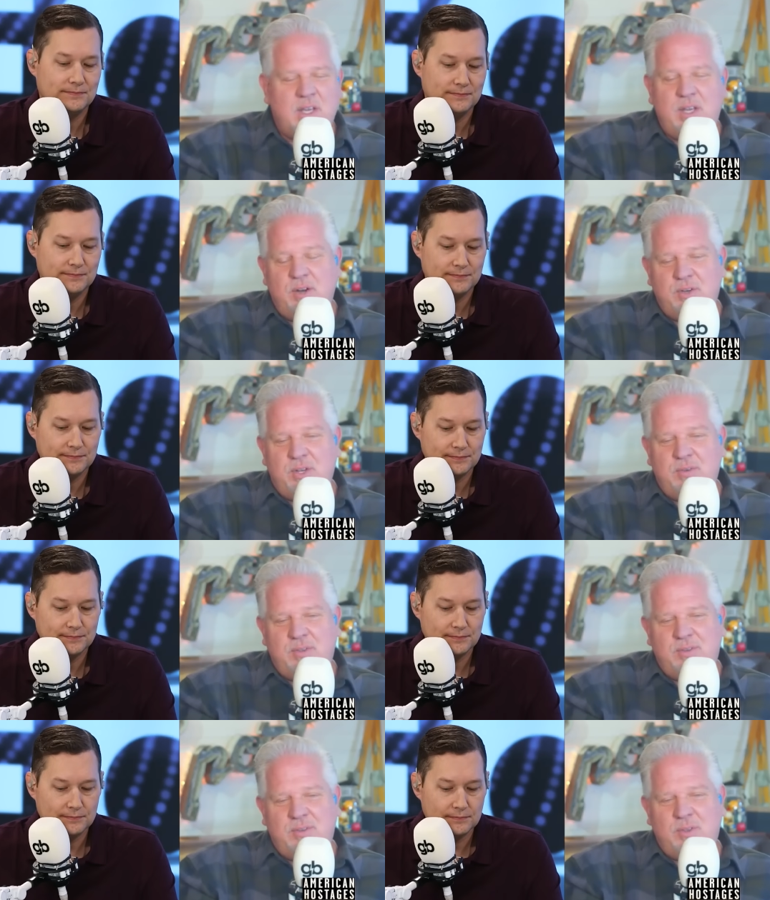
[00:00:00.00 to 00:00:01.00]
Speaker 1: You know, you,
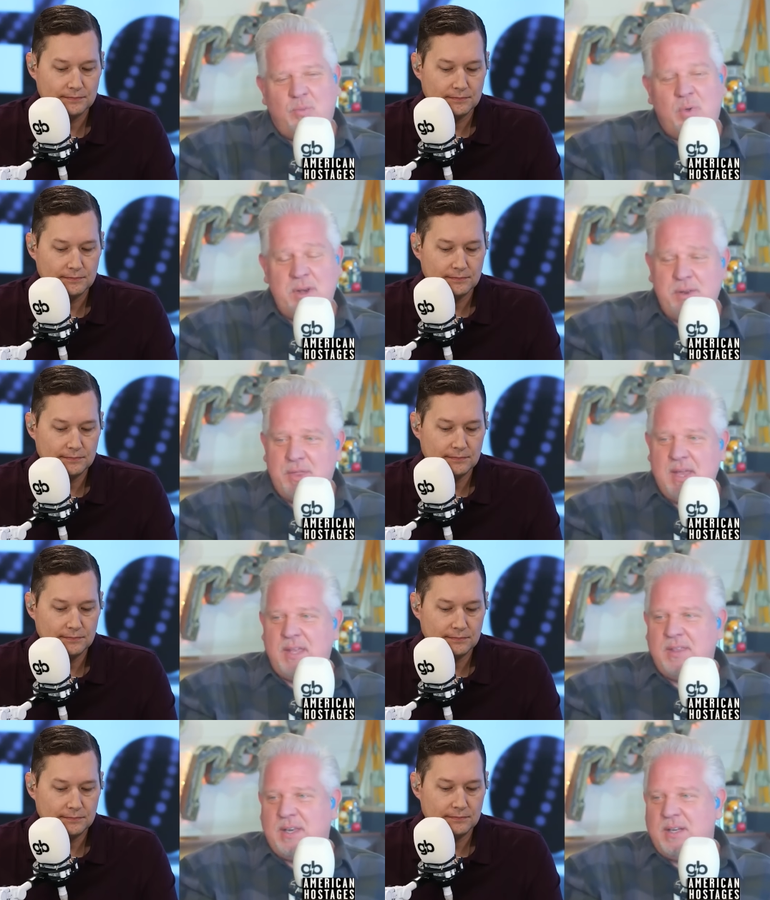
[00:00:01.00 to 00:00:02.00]
the one
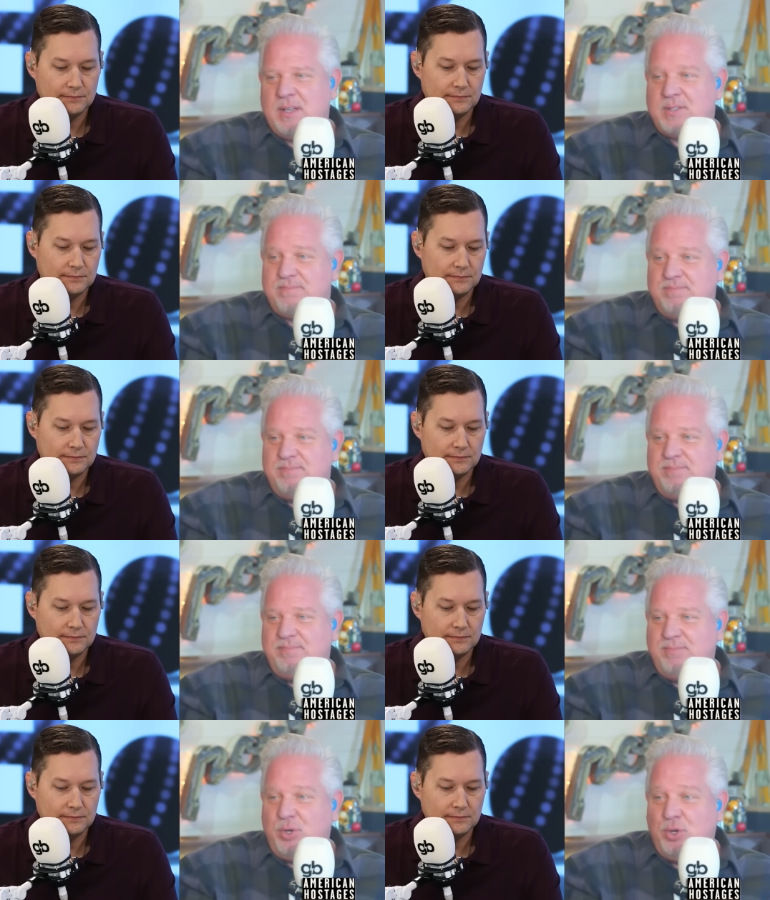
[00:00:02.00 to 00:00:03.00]
thing that is
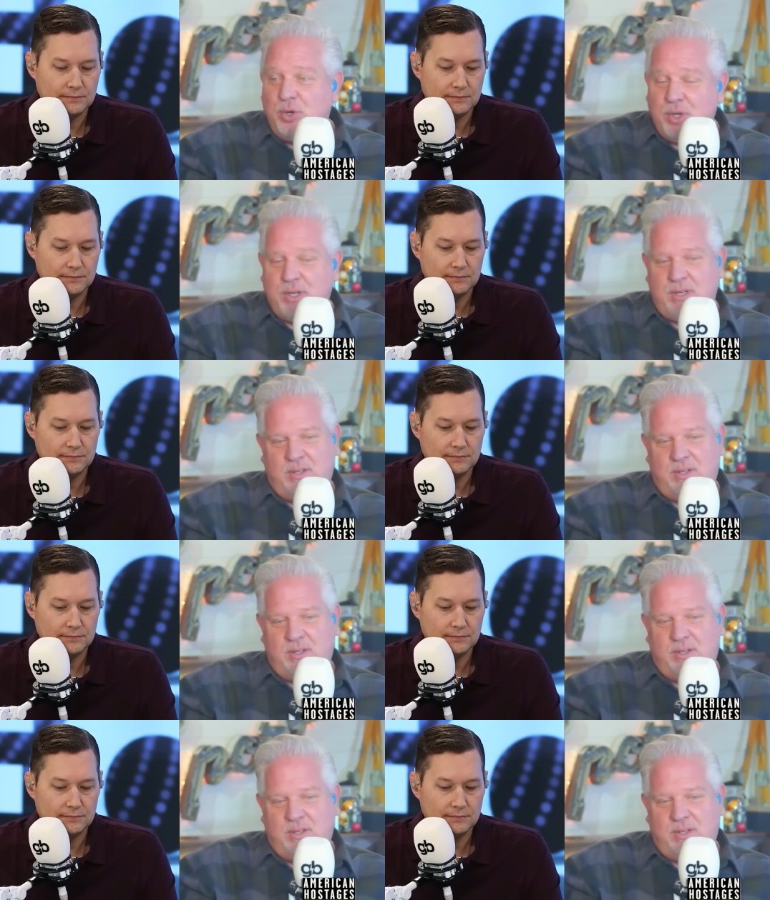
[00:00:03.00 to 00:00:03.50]
good